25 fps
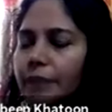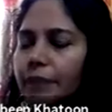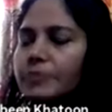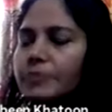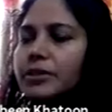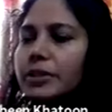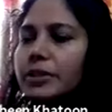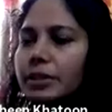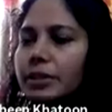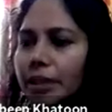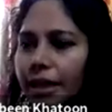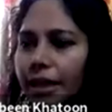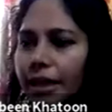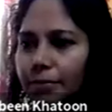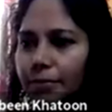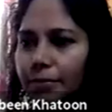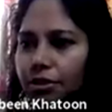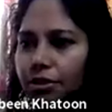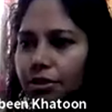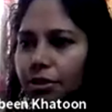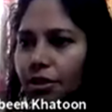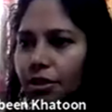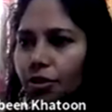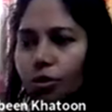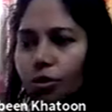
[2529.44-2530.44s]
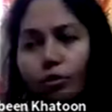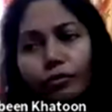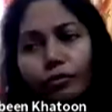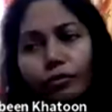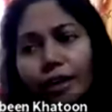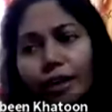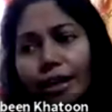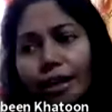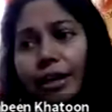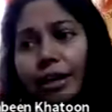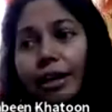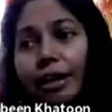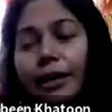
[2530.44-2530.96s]
comes in the cabin secure.
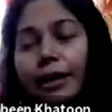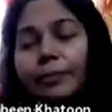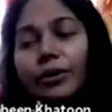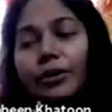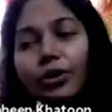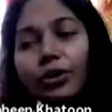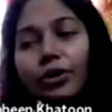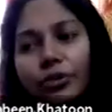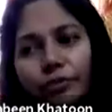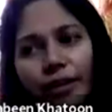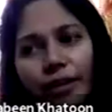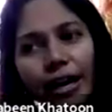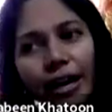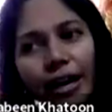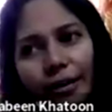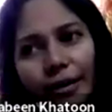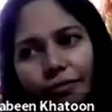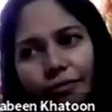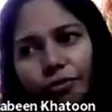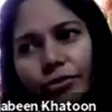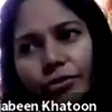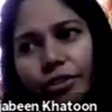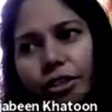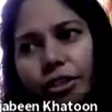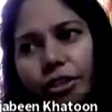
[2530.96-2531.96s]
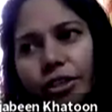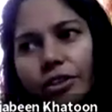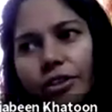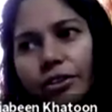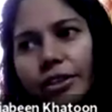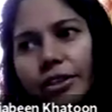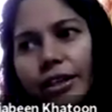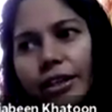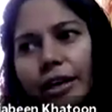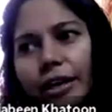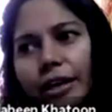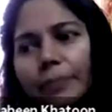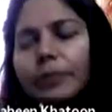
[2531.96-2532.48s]
Why? Because we have to secure
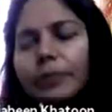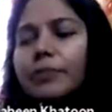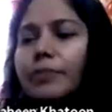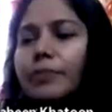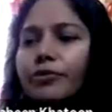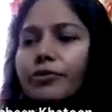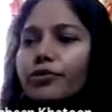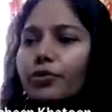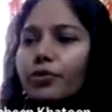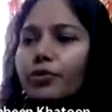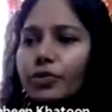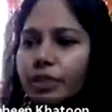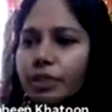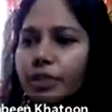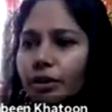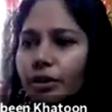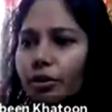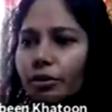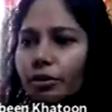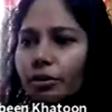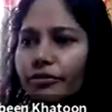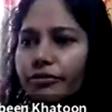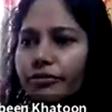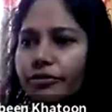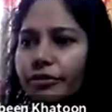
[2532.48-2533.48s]
the cabin before takeoff.